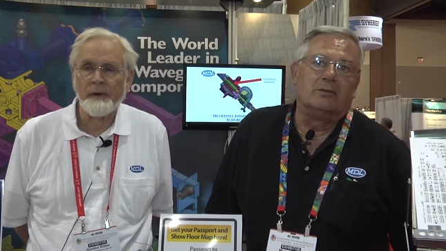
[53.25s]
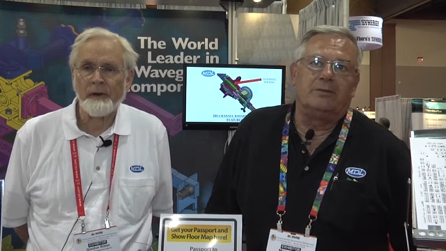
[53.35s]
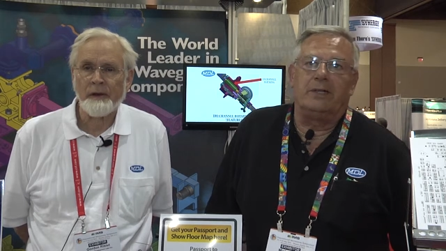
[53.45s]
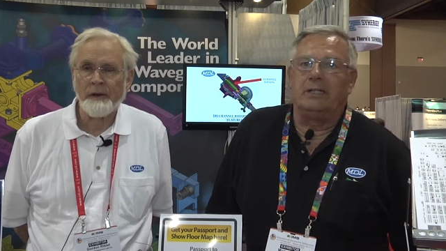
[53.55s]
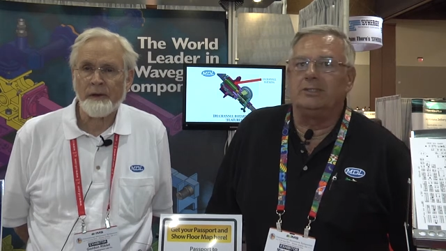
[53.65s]

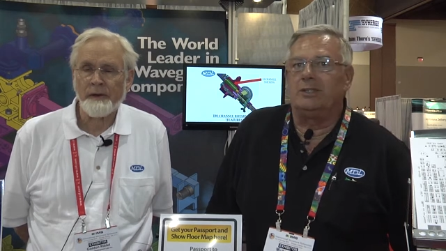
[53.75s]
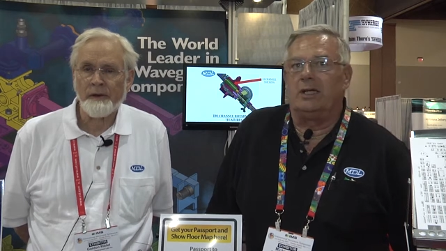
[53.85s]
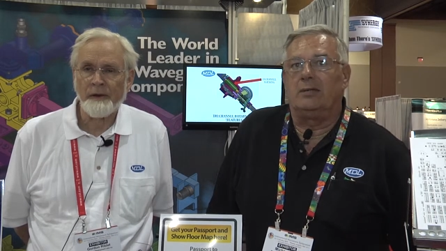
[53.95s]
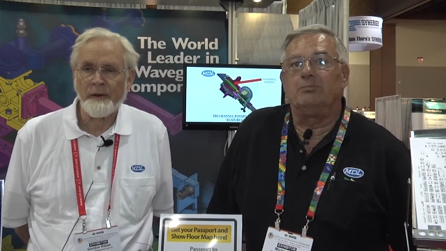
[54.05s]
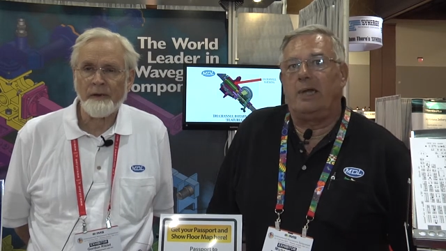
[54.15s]

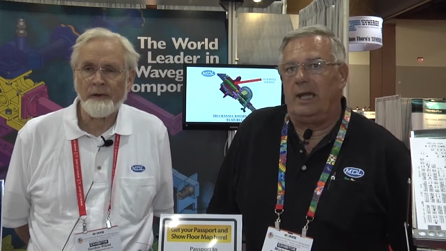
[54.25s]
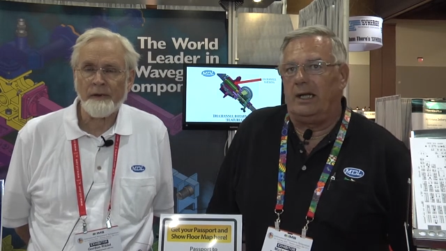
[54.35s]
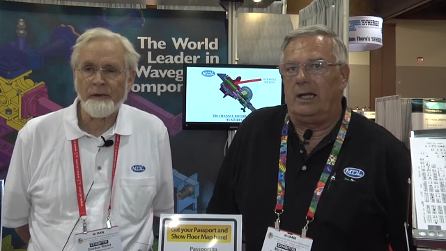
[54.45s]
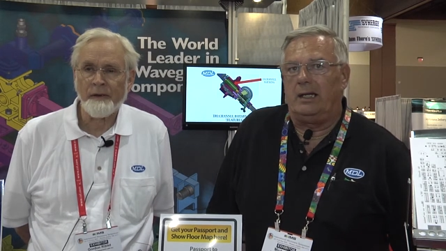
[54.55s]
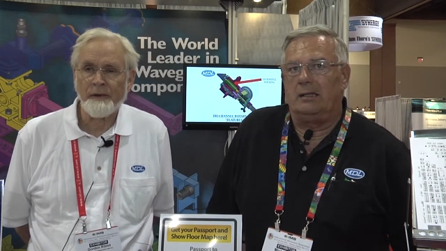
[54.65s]
Speaker 1: finishing,
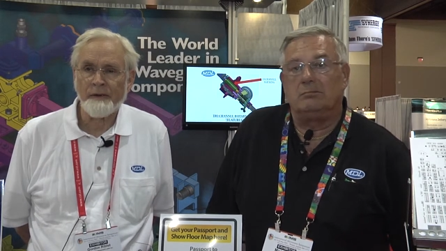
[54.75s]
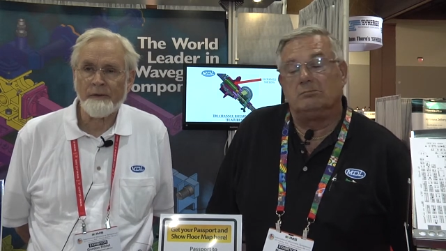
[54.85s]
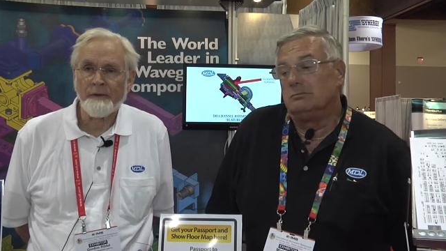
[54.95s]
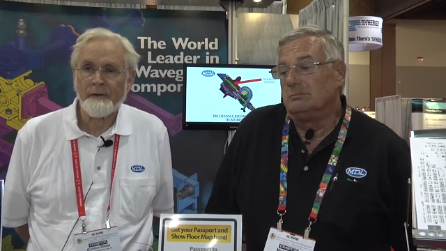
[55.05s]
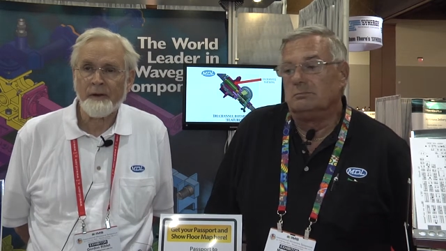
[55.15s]
painting,
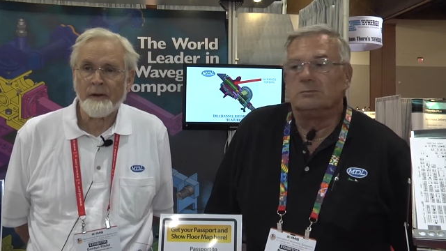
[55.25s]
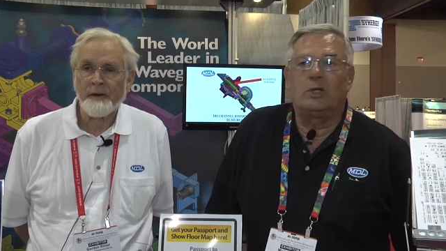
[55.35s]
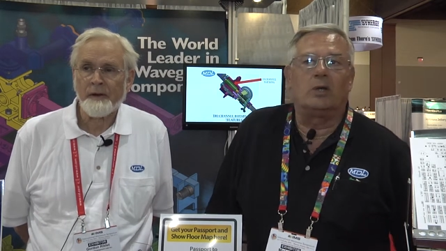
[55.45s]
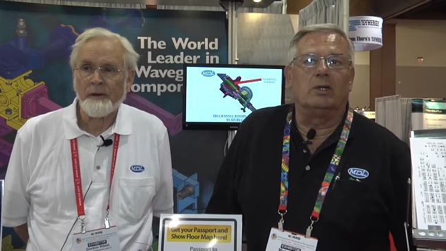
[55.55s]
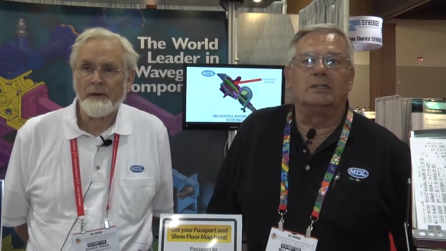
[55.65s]

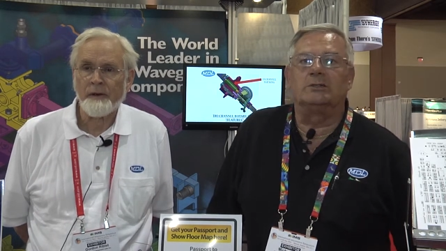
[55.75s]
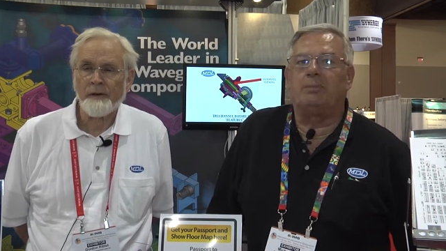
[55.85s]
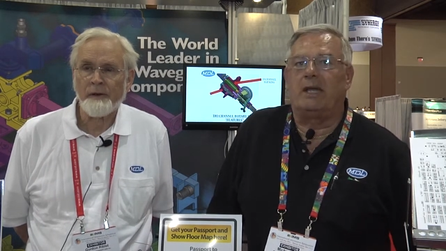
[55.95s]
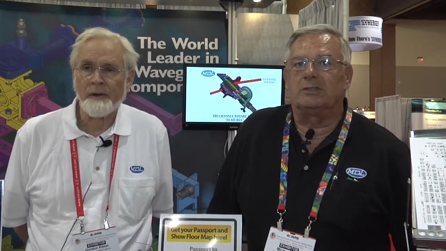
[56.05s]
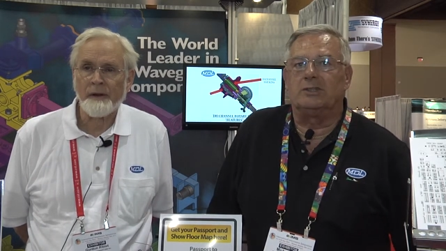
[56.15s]
total
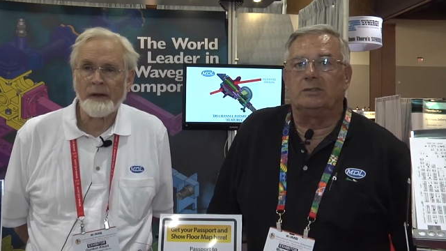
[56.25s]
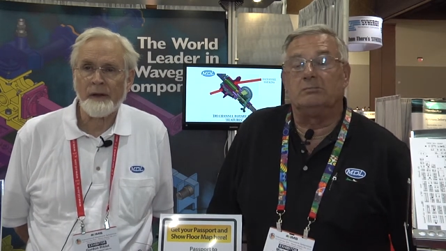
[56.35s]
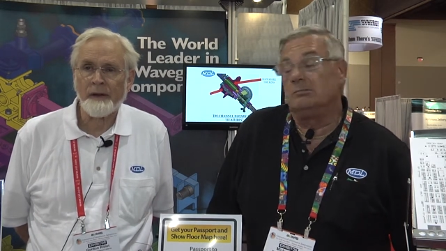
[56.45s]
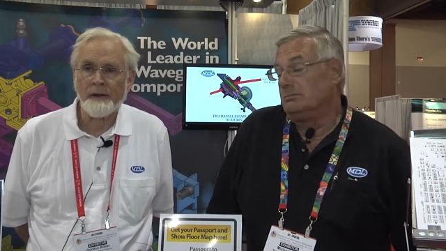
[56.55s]
inspection,